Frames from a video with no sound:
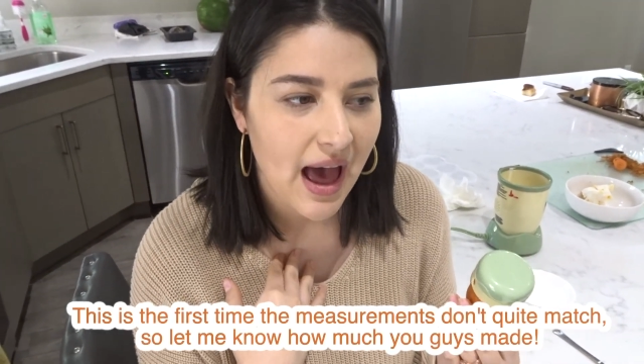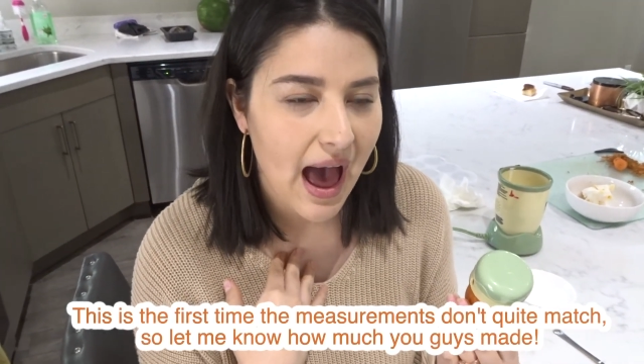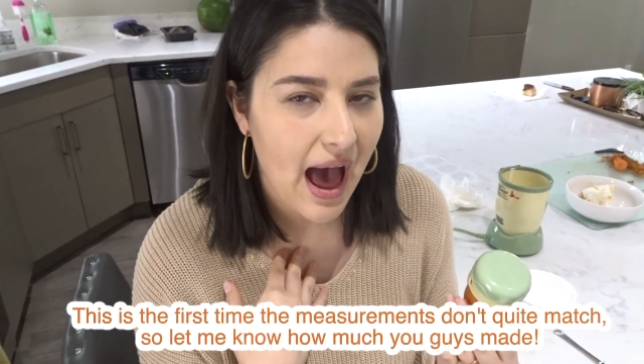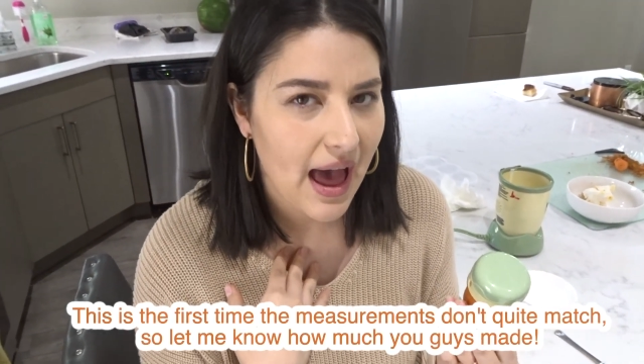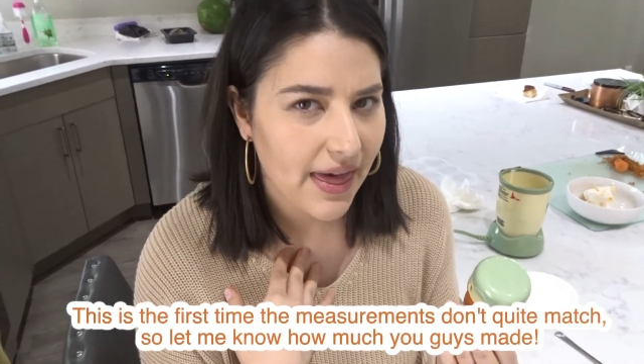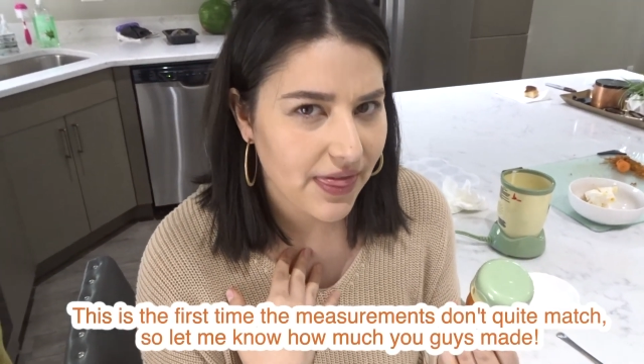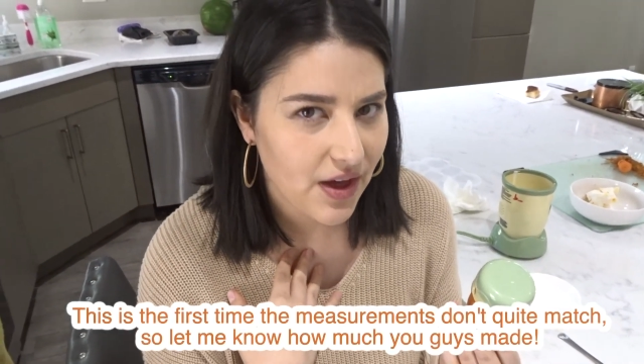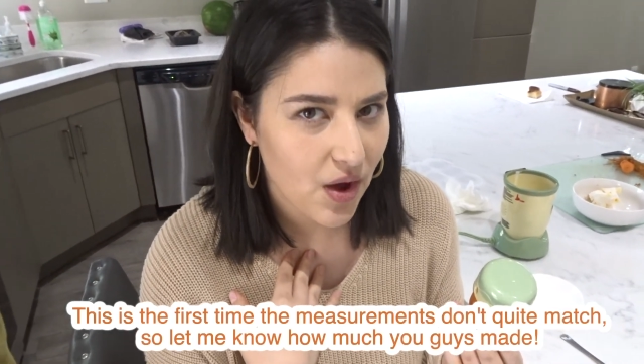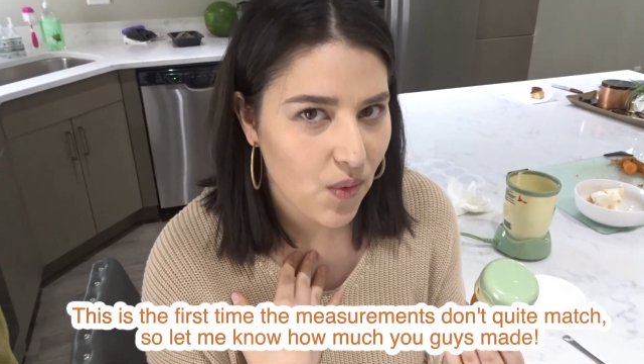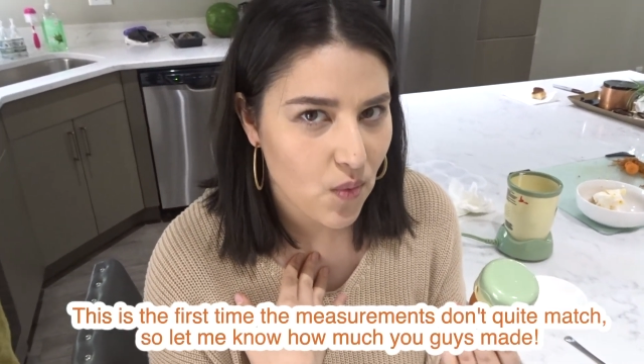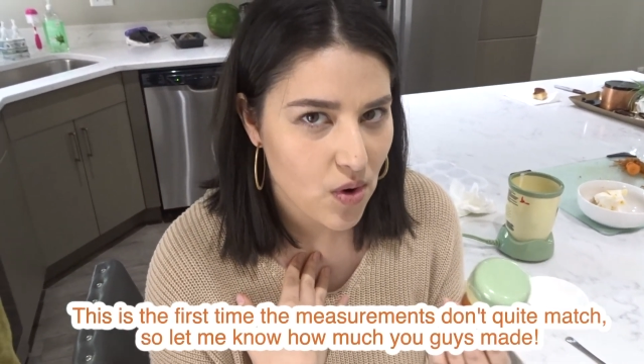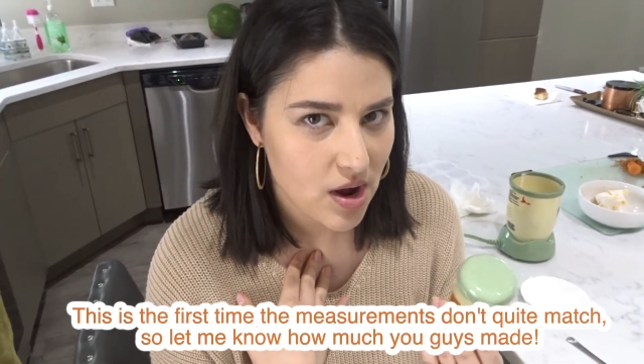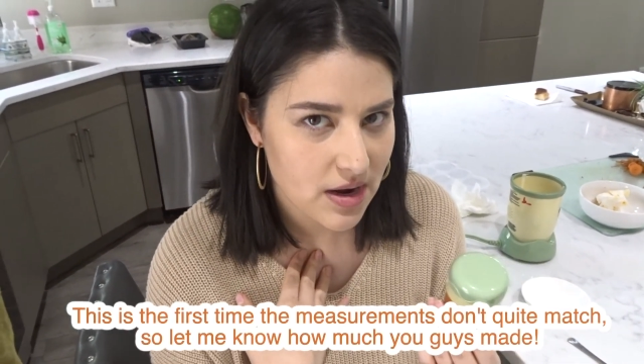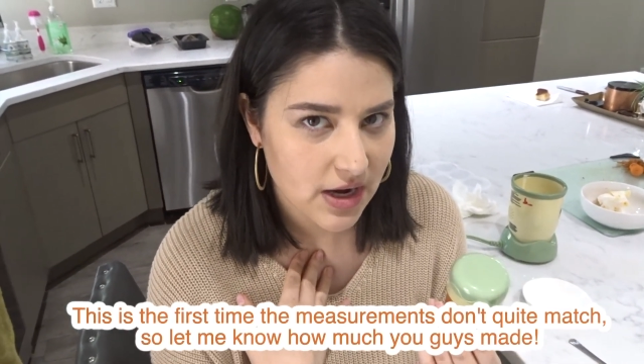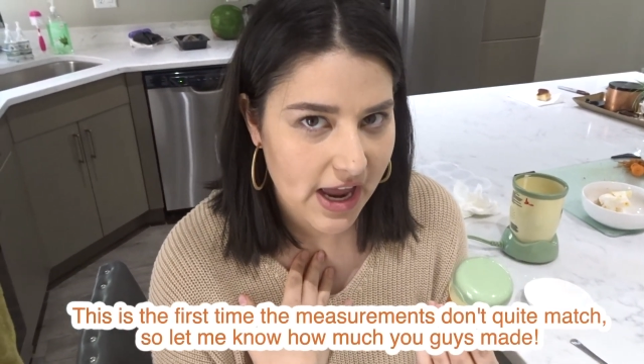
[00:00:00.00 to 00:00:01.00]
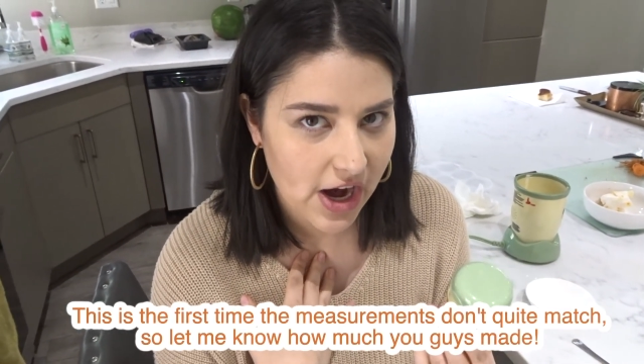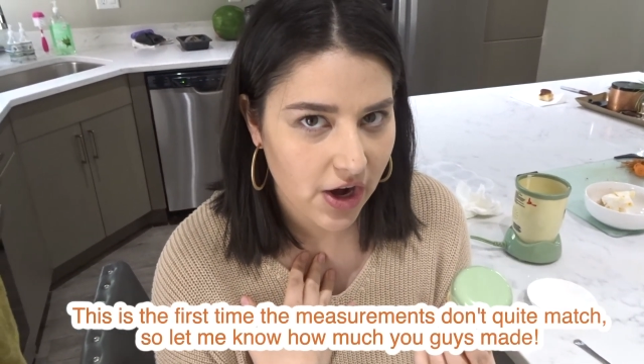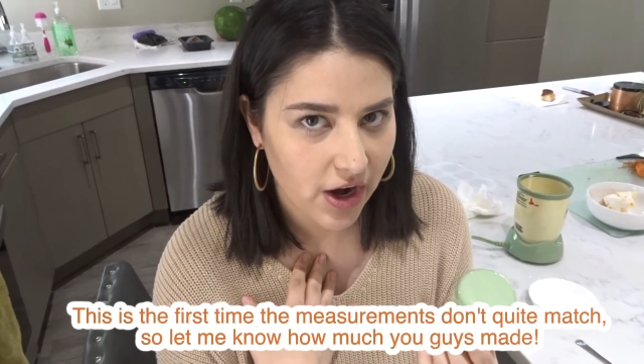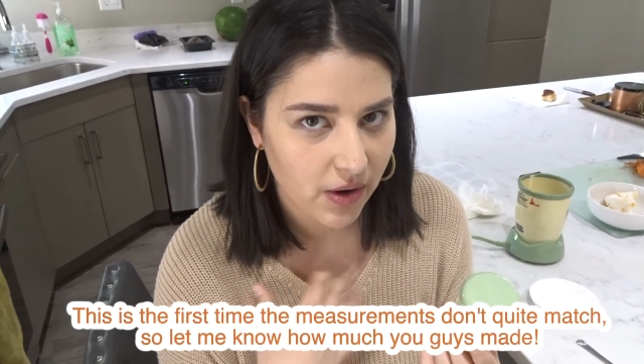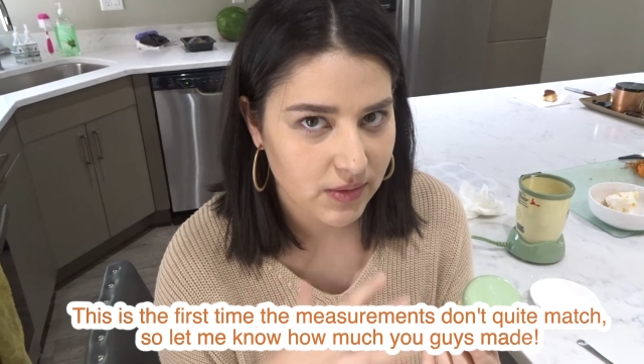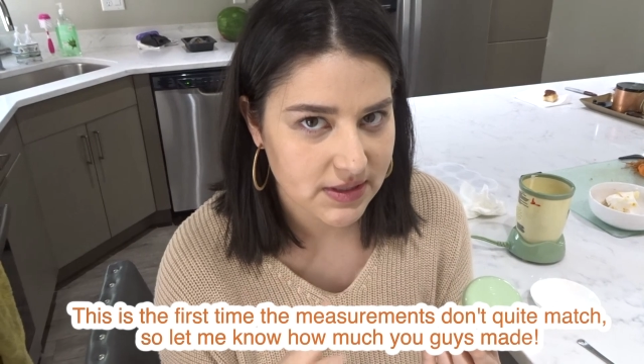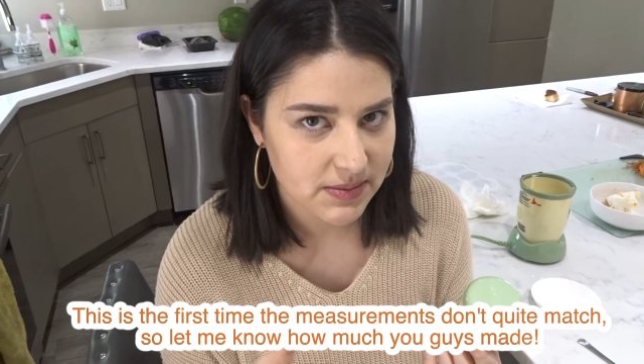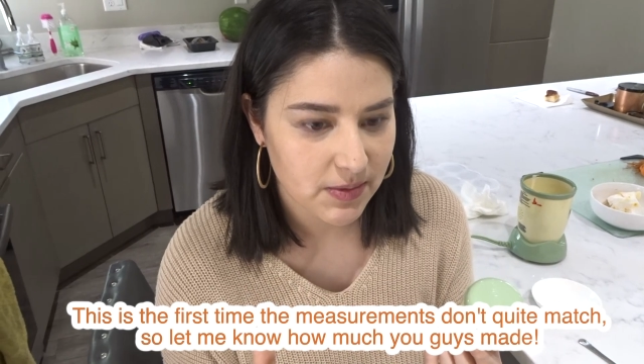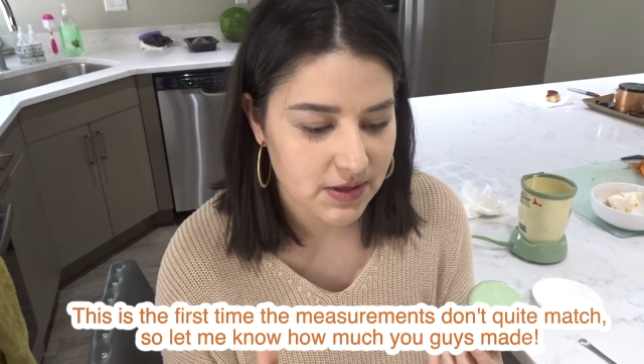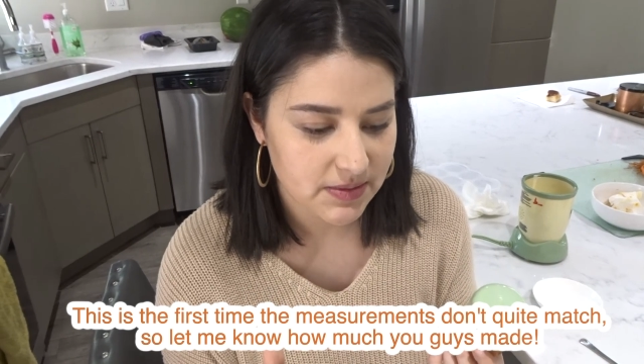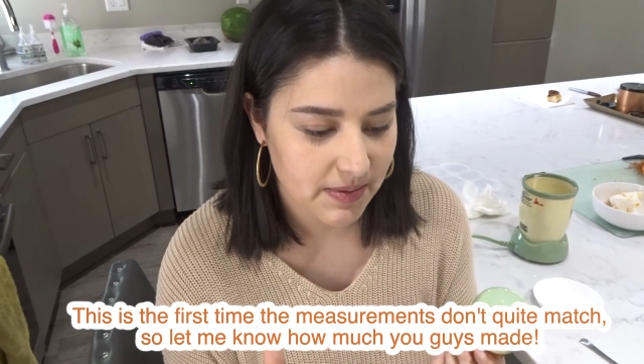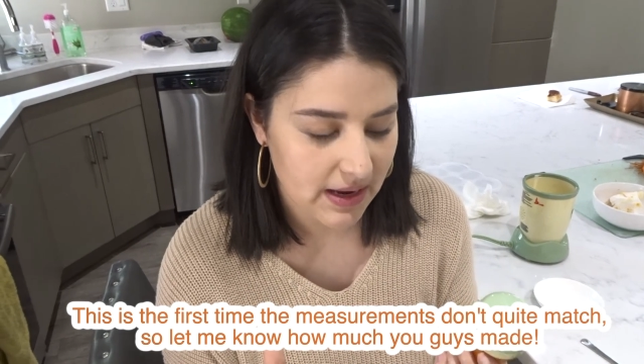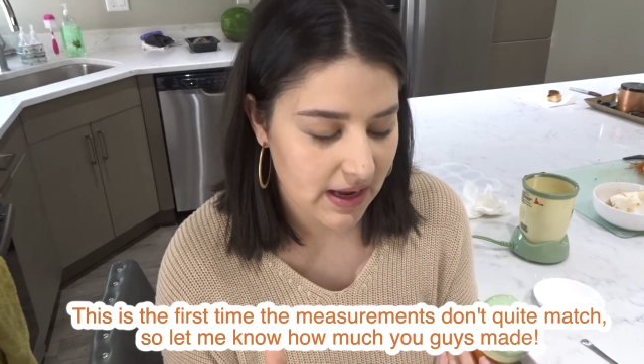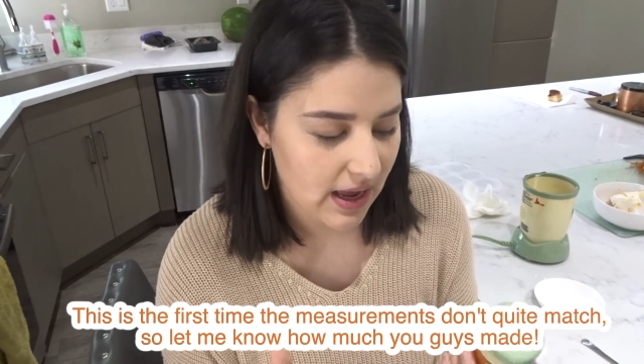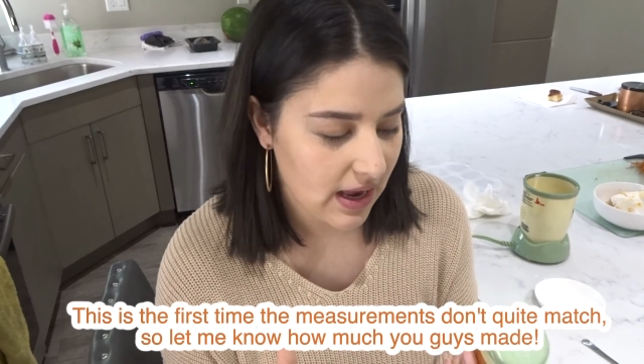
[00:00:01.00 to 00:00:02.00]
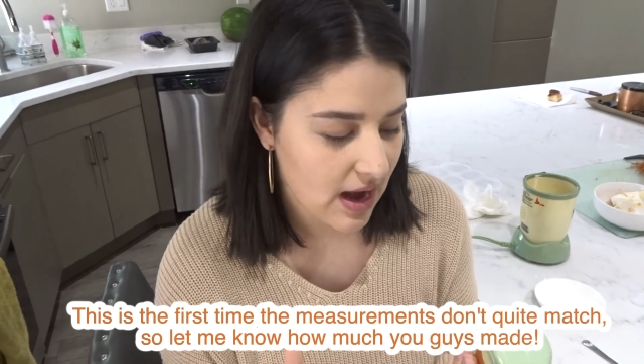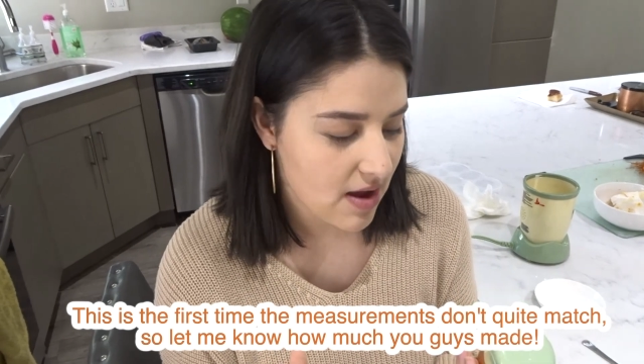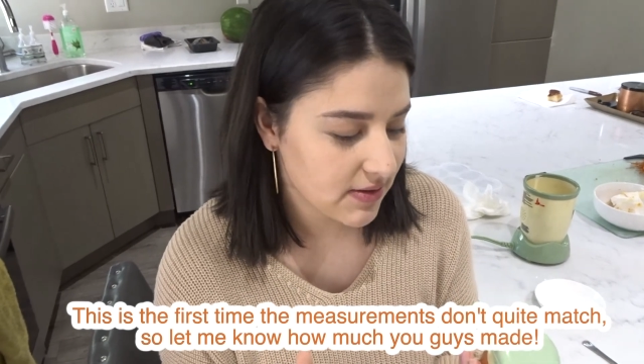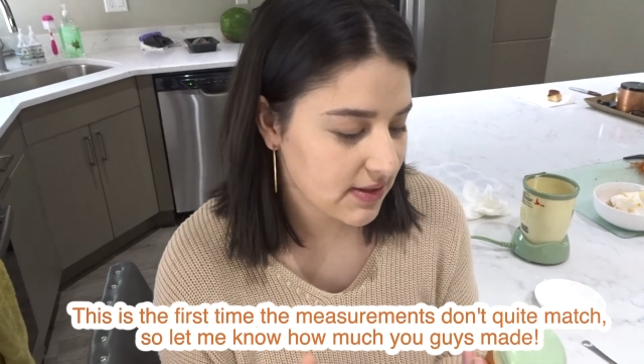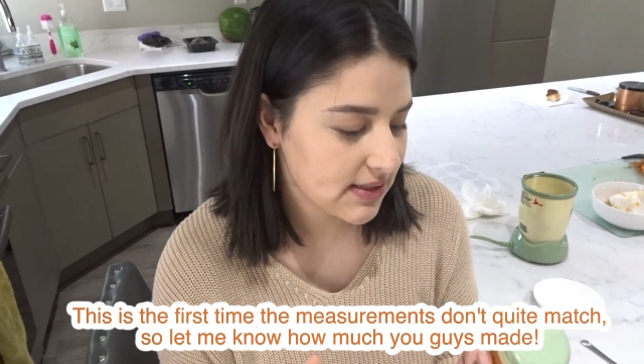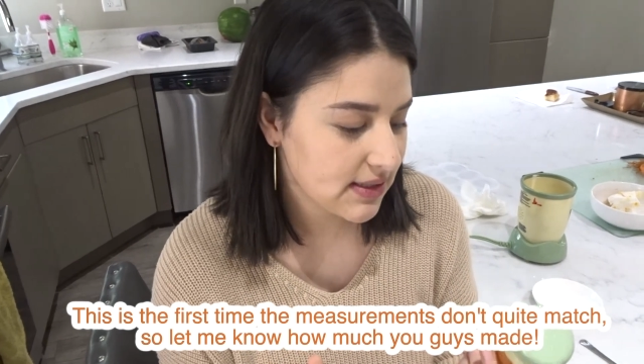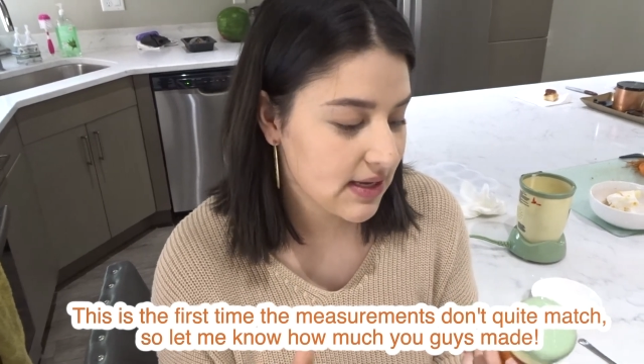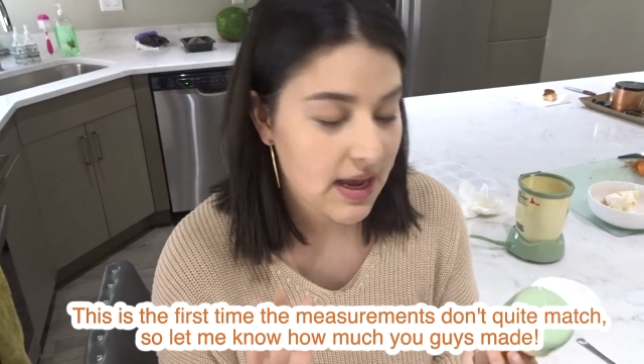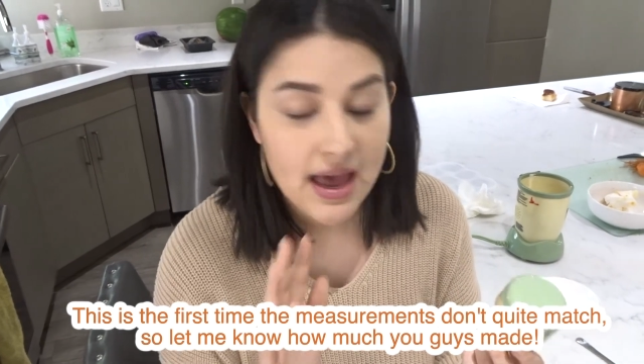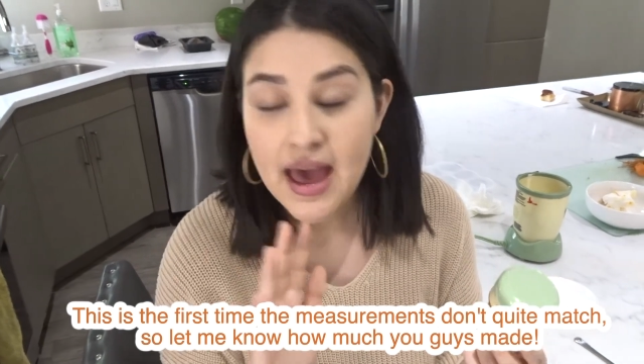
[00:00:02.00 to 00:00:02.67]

I thought 1 carrot was supposed to make 8 ounces.